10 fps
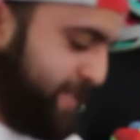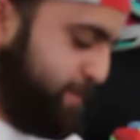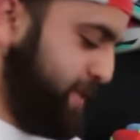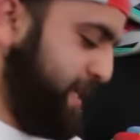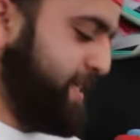
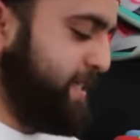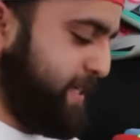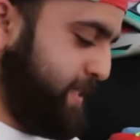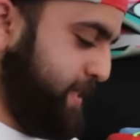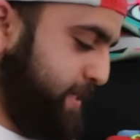Space like
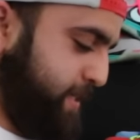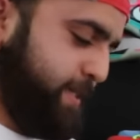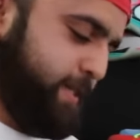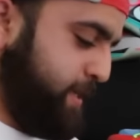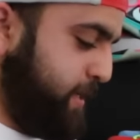
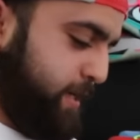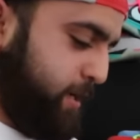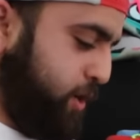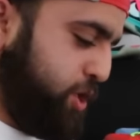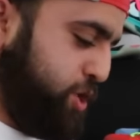sixes.
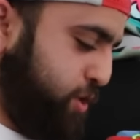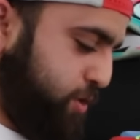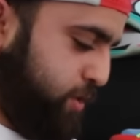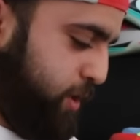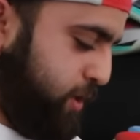Good
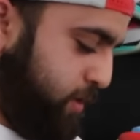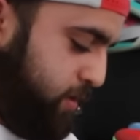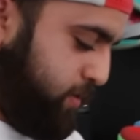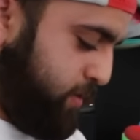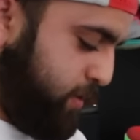shoe, you know?